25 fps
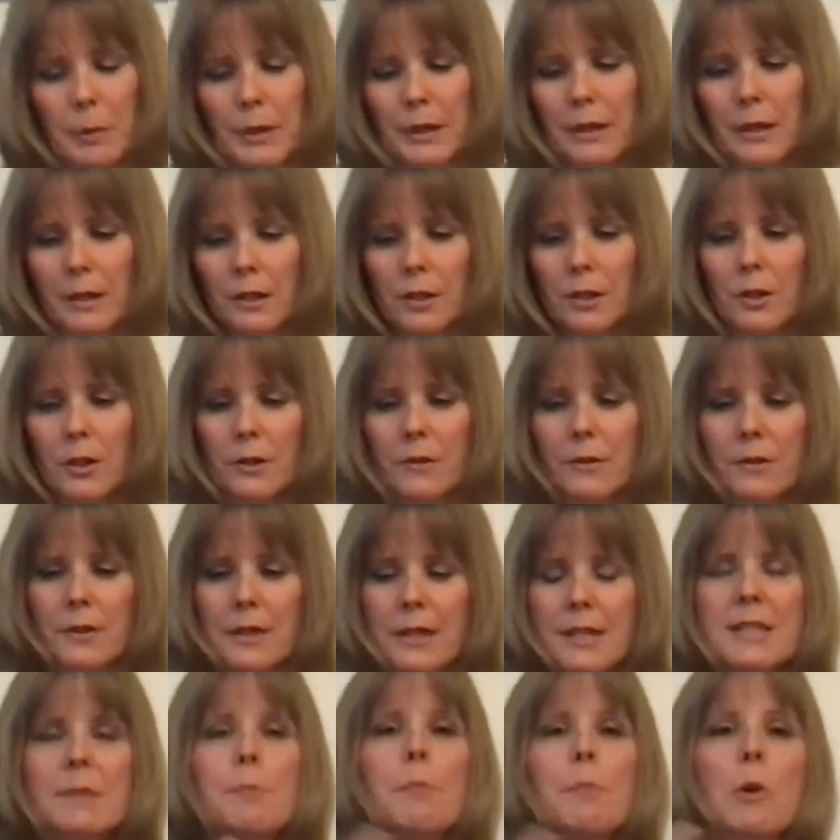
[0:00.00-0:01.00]
But, you know,
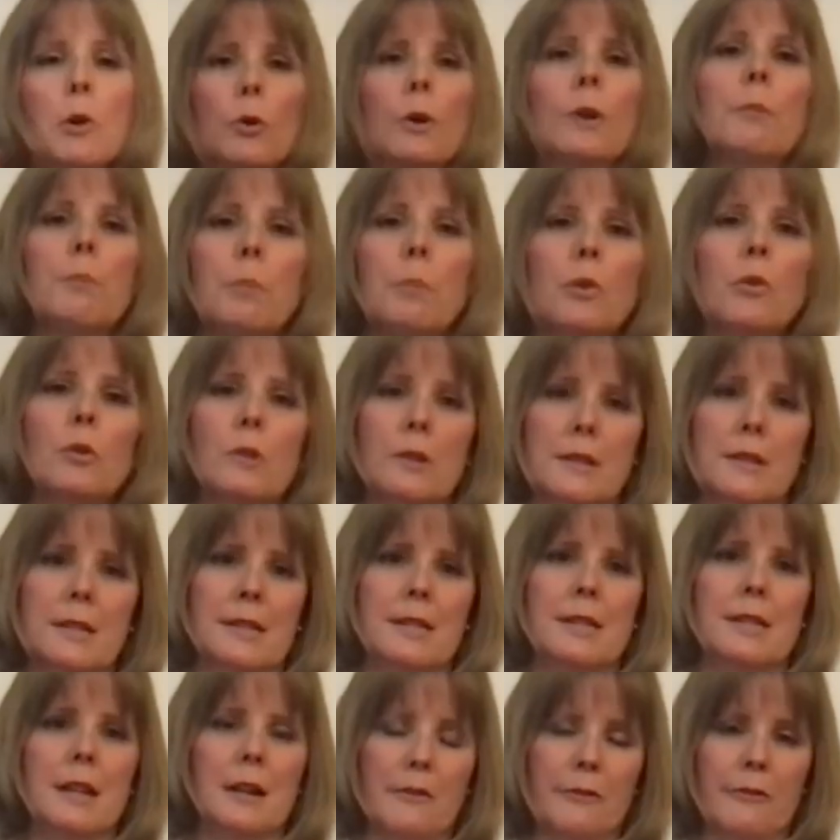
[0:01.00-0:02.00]
there's more important
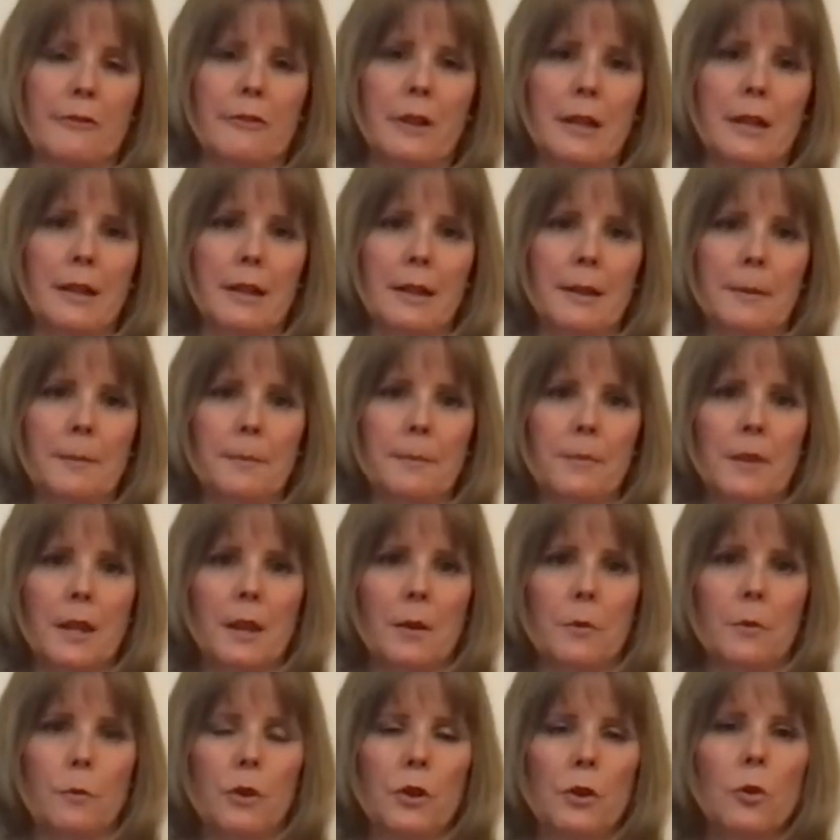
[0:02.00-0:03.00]
stuff
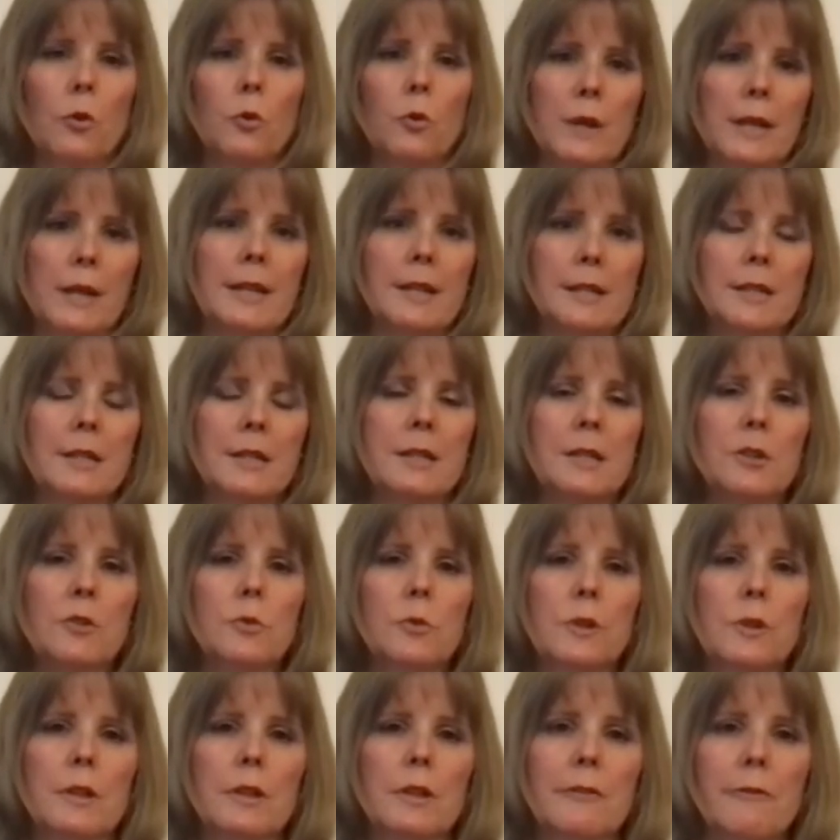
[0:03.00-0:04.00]
that we all need to deal
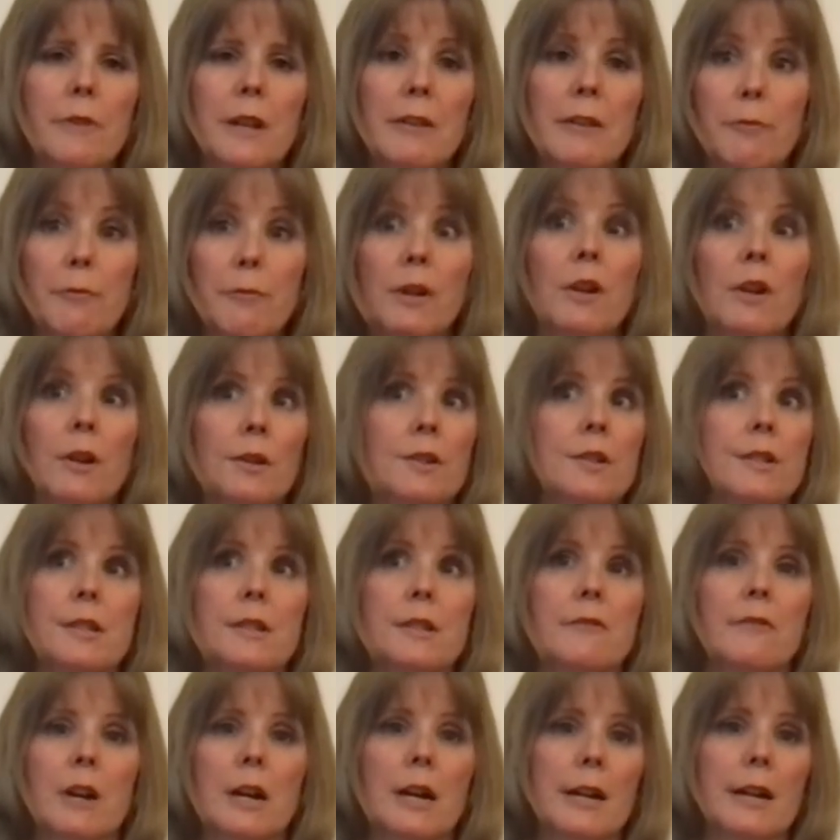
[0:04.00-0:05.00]
with if we're going to
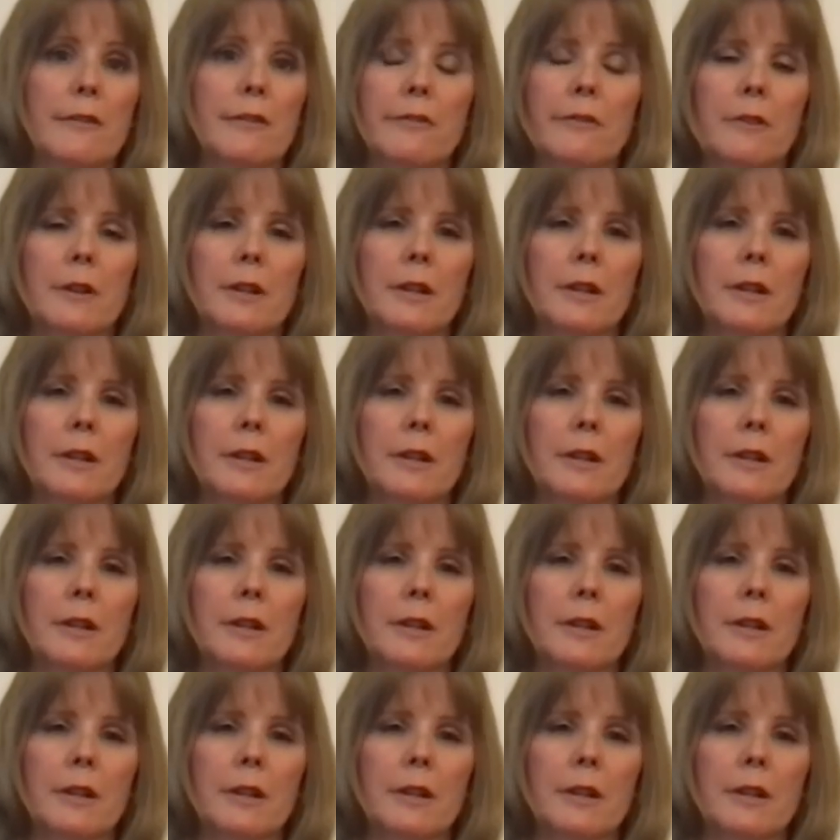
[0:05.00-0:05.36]
survive.